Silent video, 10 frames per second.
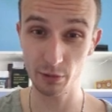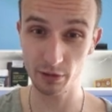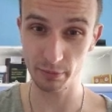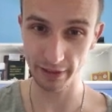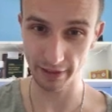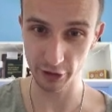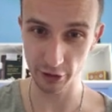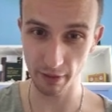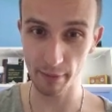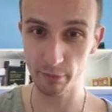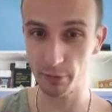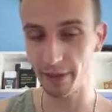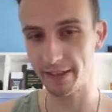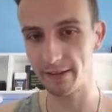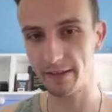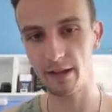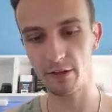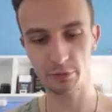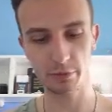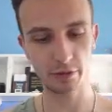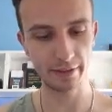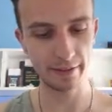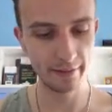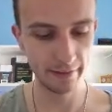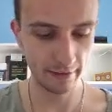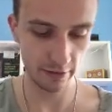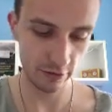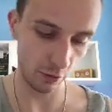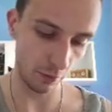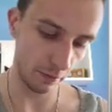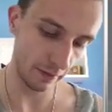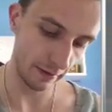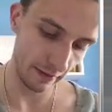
the multiplication map to make it an algebra, right? So